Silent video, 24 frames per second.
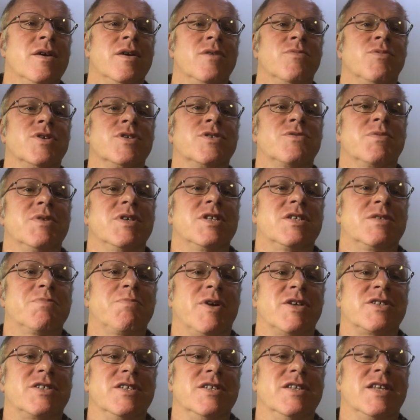Once we'd
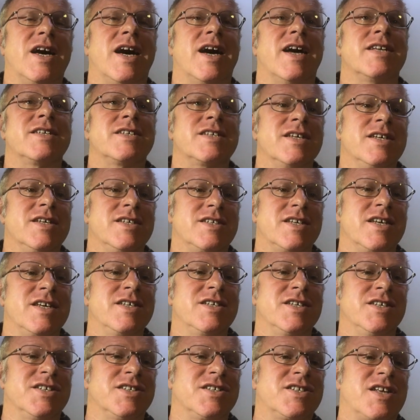spotted that, it's
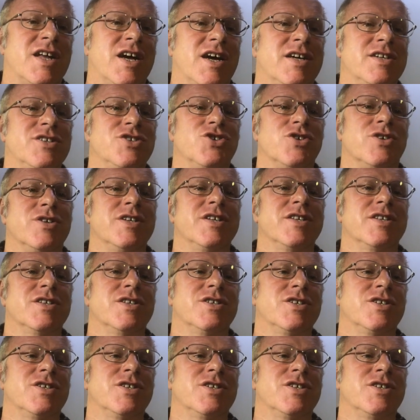easy to start joining the